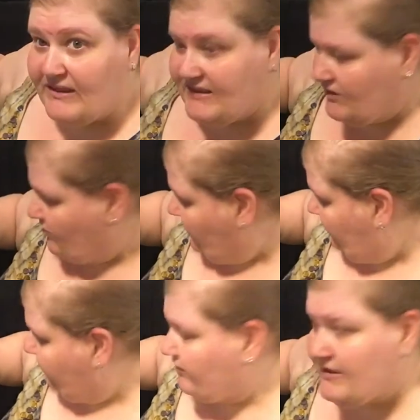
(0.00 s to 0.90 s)
let's get started.
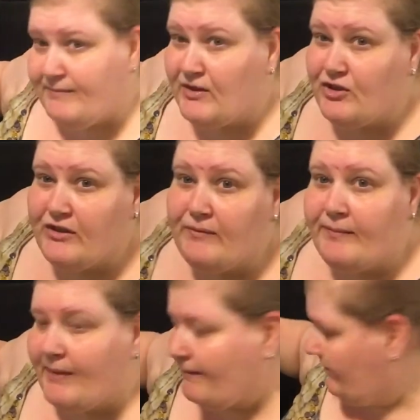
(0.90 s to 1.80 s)
First, I'm gonna show you
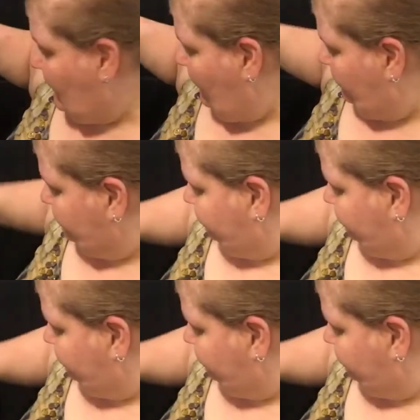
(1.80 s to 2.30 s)
what Bobby got.